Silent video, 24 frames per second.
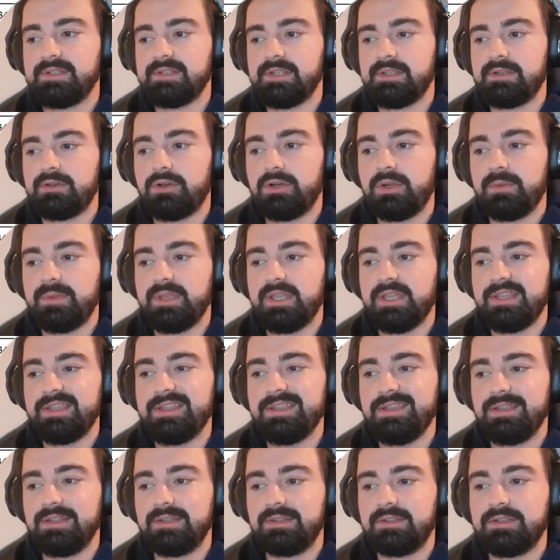gonna be
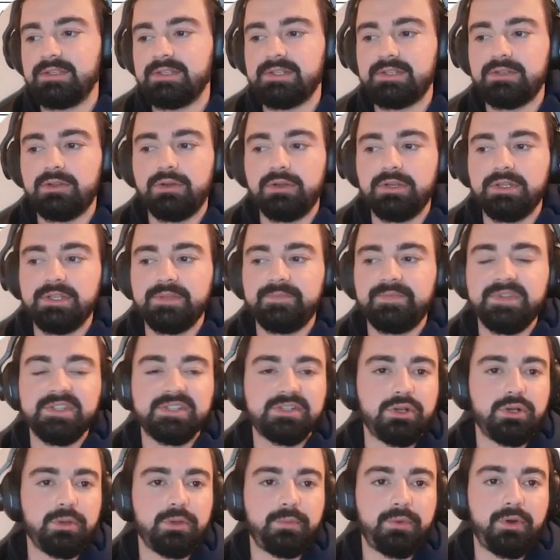int. It's
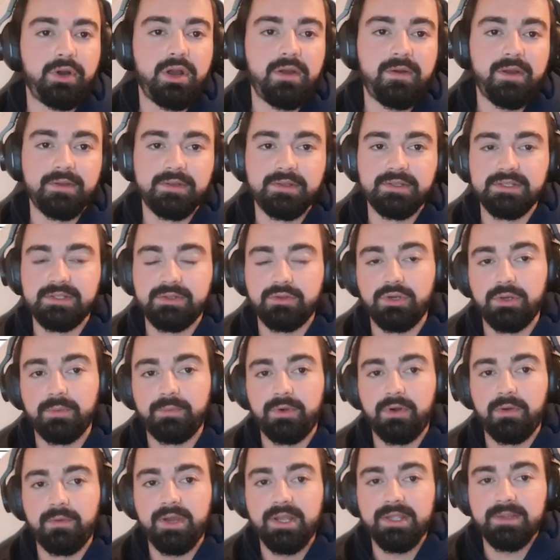gonna
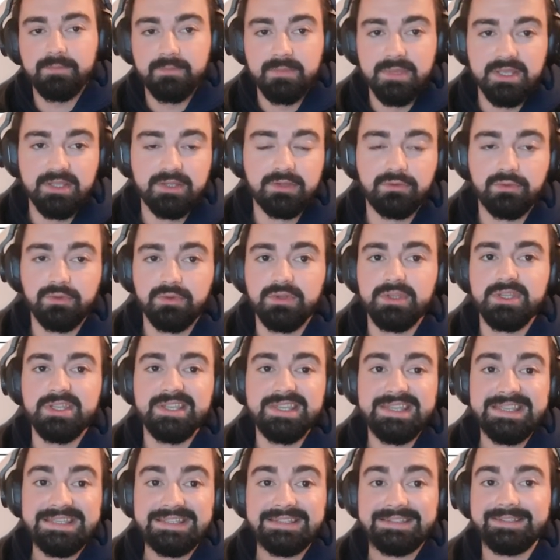provide me to
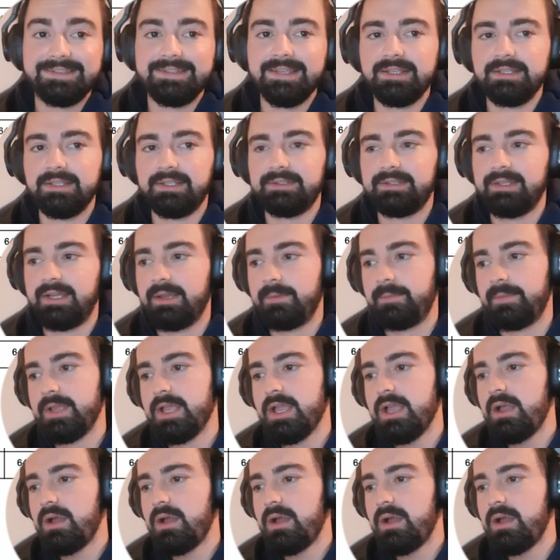int data type.